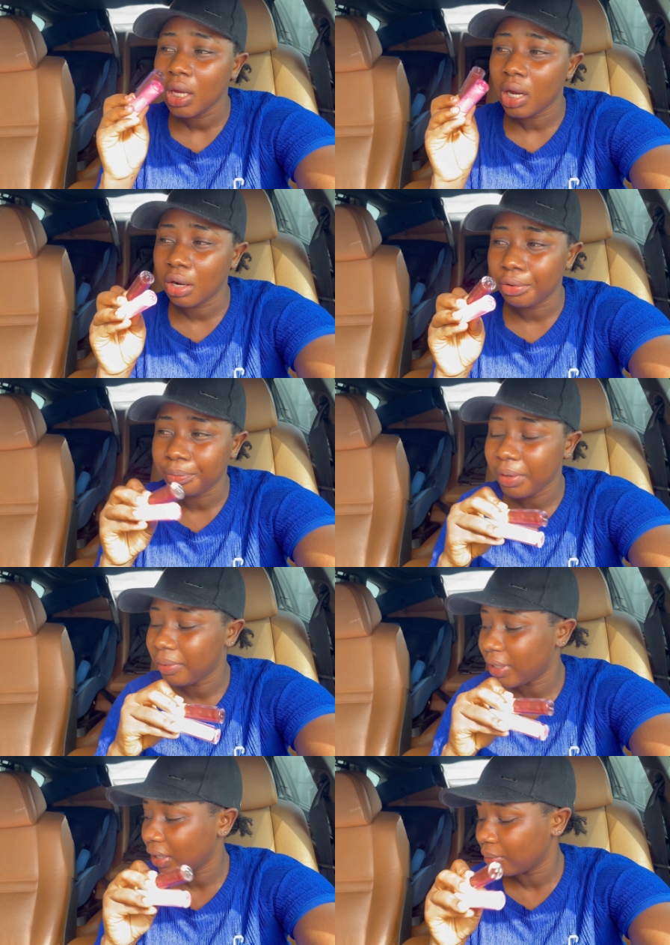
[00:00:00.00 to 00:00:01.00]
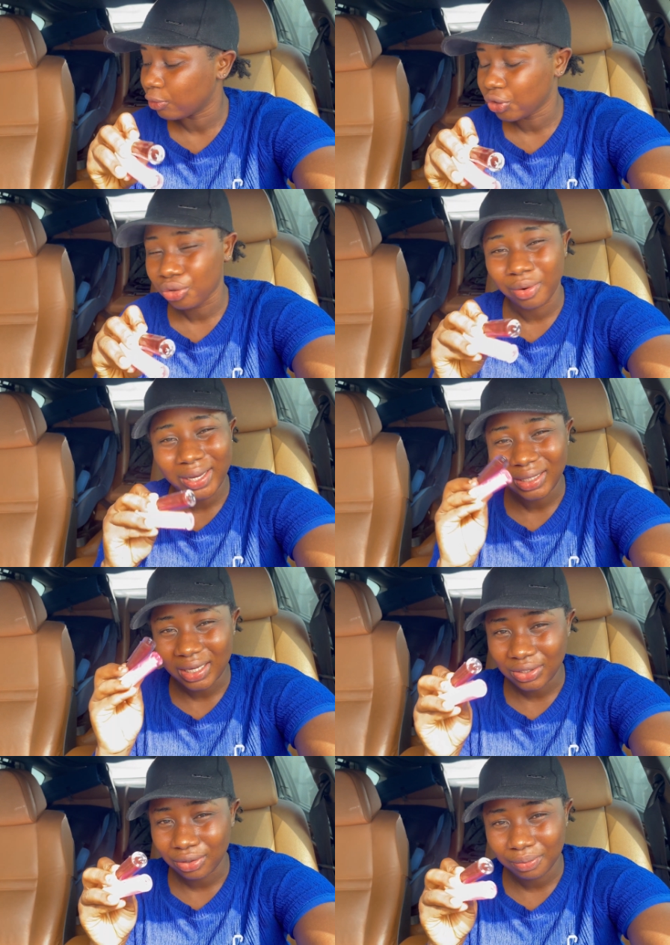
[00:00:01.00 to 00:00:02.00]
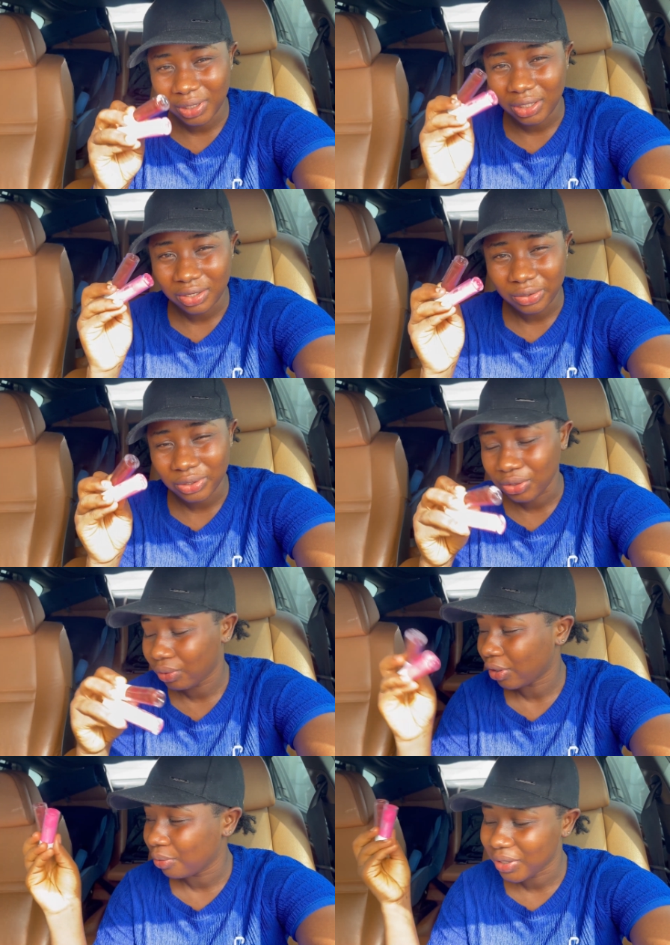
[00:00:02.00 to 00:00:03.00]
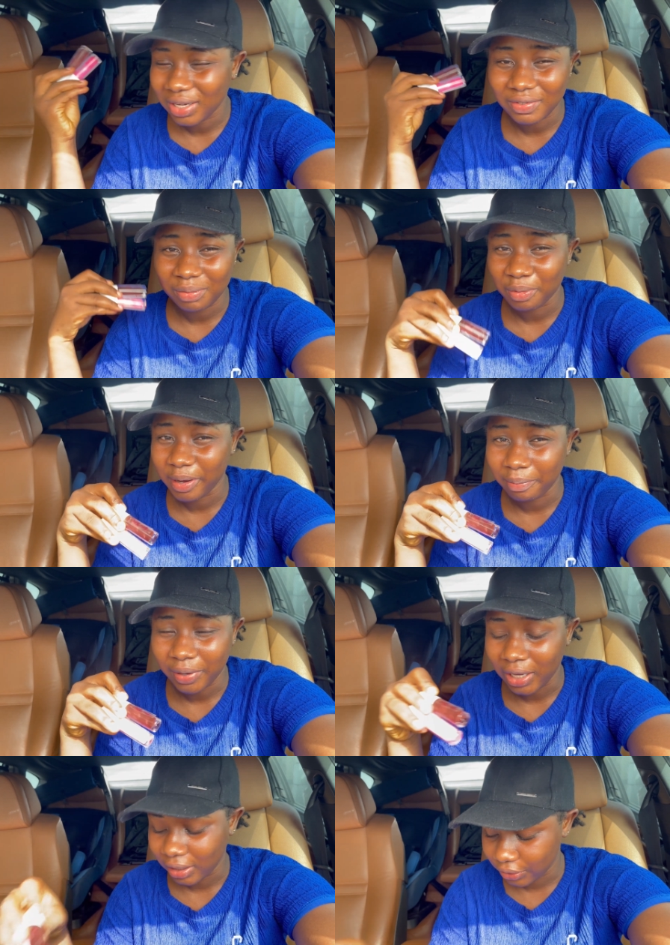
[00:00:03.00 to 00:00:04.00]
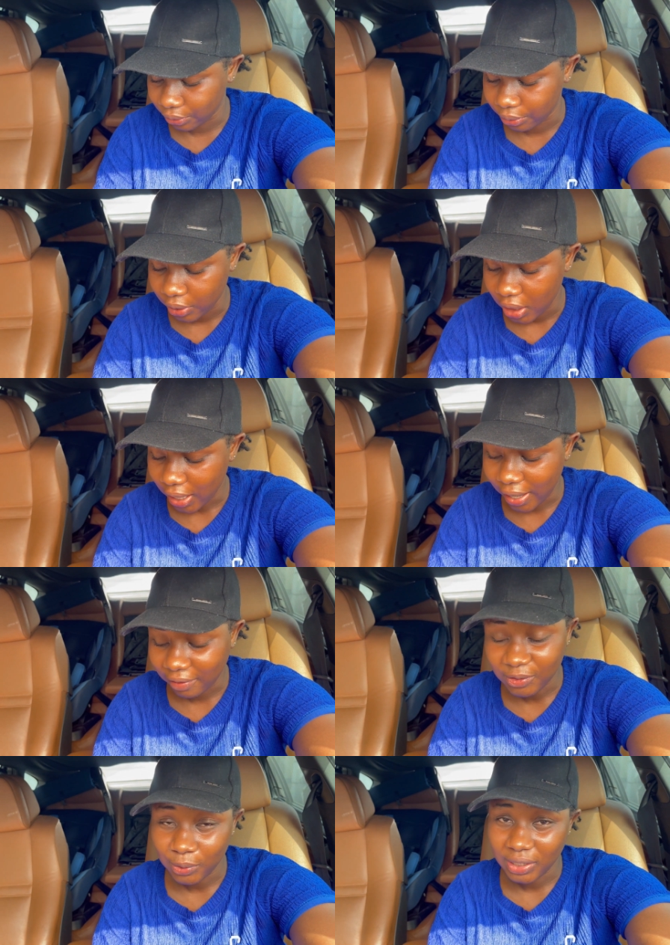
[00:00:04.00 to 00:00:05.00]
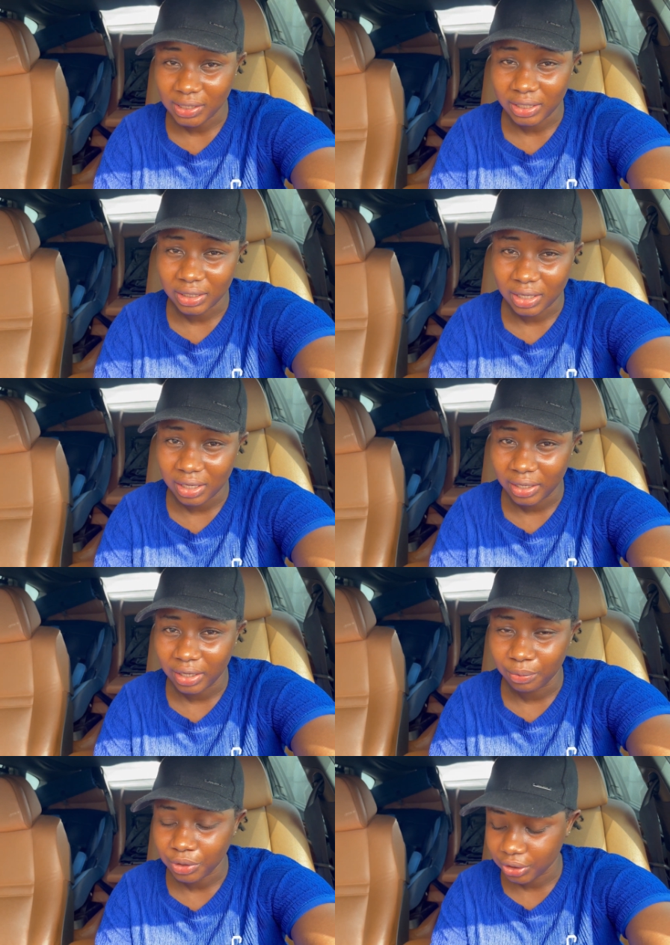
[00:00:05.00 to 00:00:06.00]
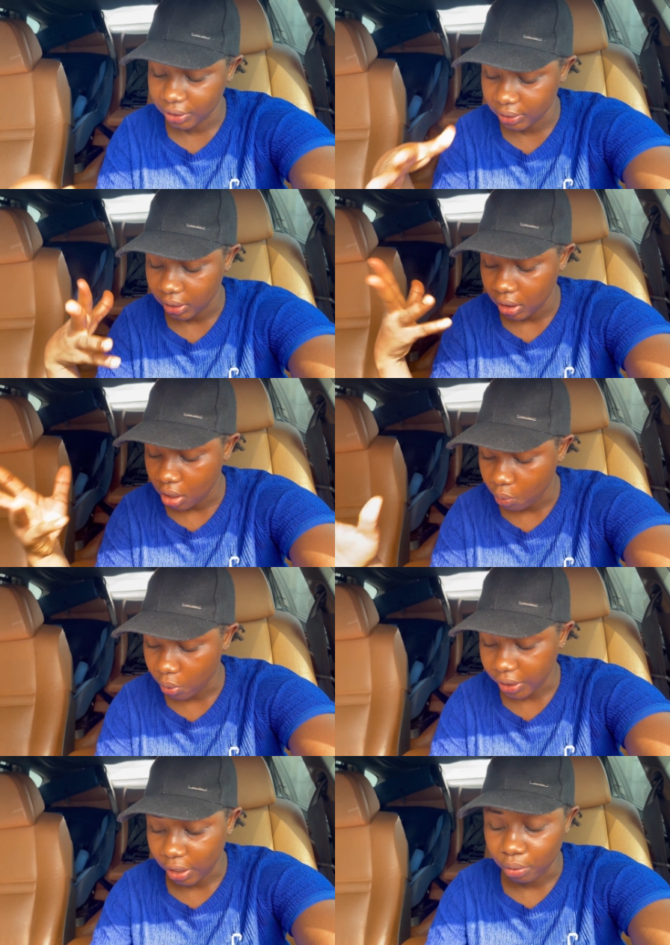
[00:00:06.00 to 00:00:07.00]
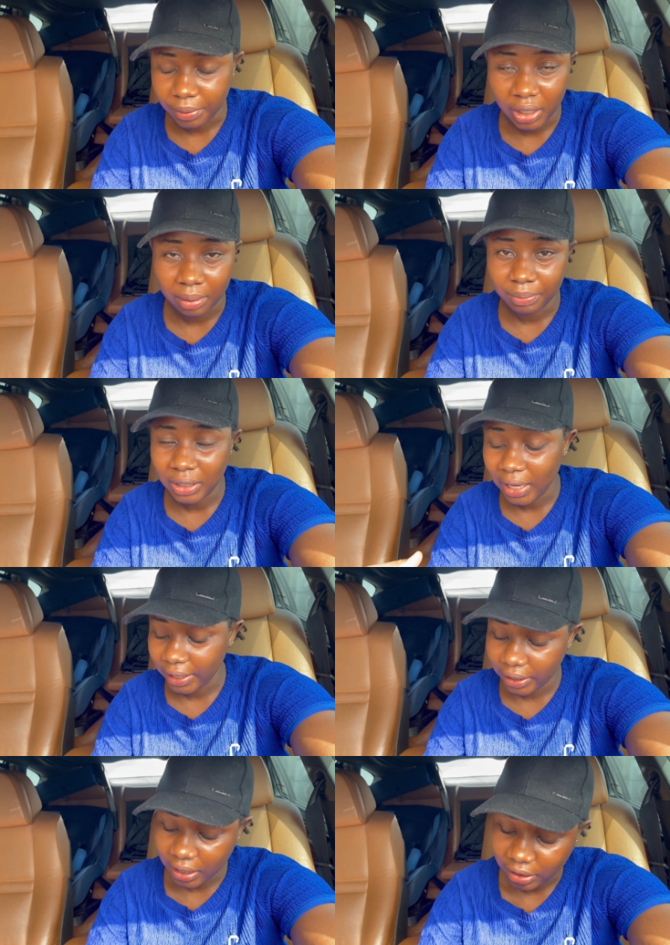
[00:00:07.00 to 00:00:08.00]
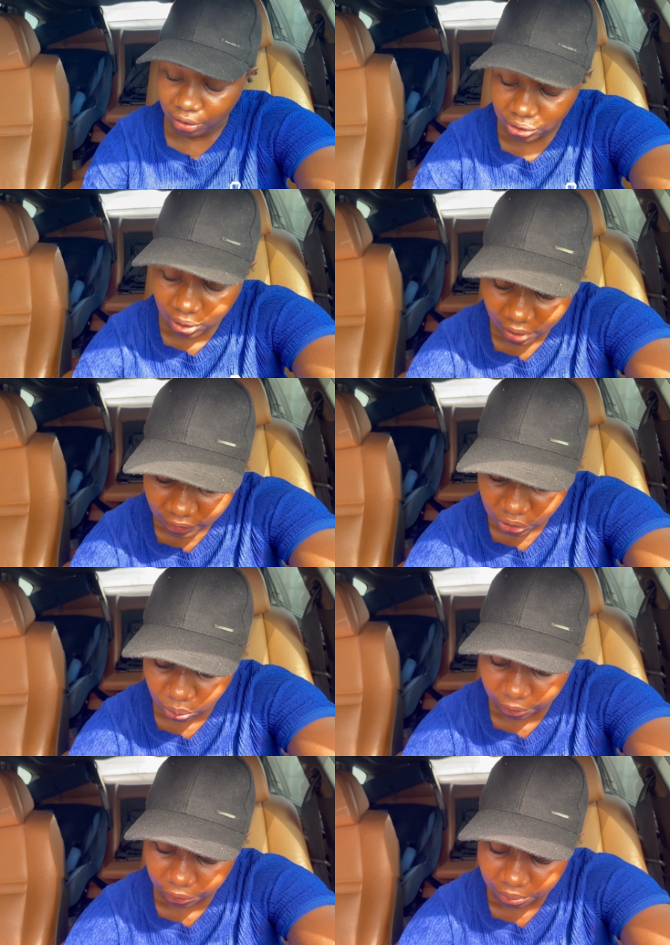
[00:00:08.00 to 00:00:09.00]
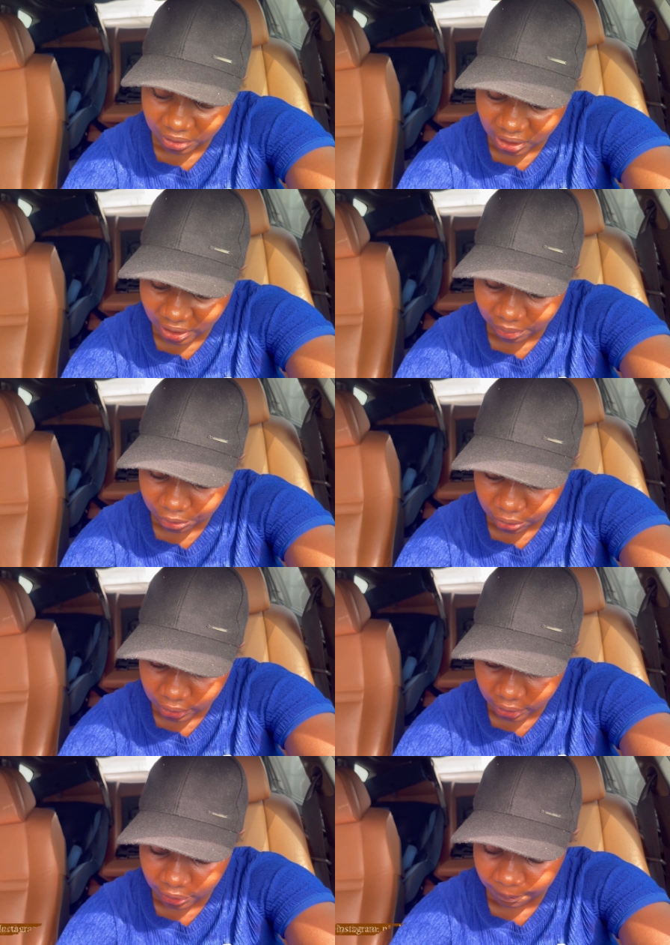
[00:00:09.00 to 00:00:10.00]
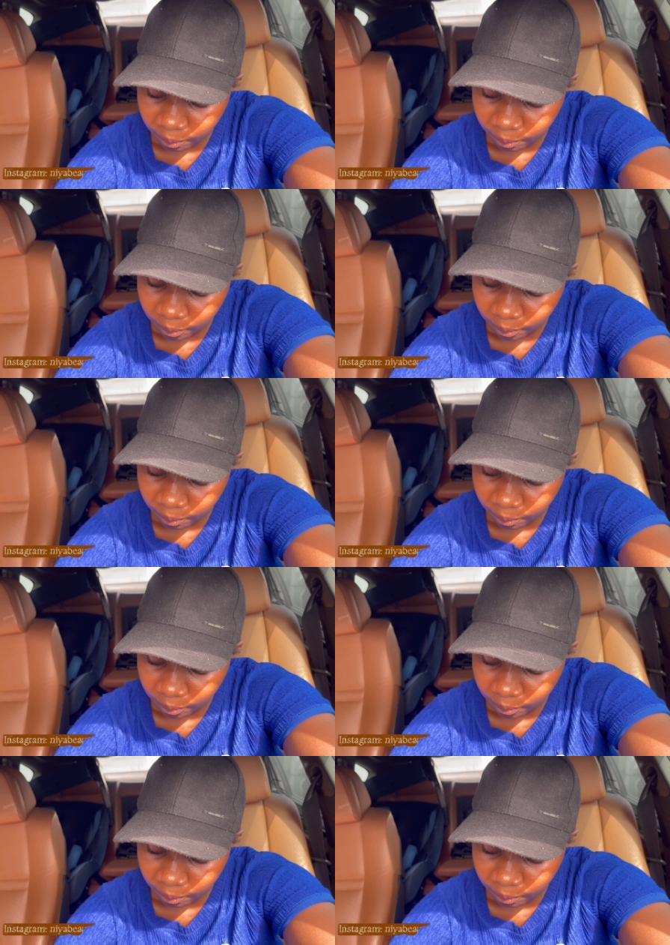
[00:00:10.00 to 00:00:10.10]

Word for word: or um, maybe a moisturizer something sunscreen i always have them in my bag so i have two inside the car here which is what I'll be applying. And I also have this one from Nia Beauty.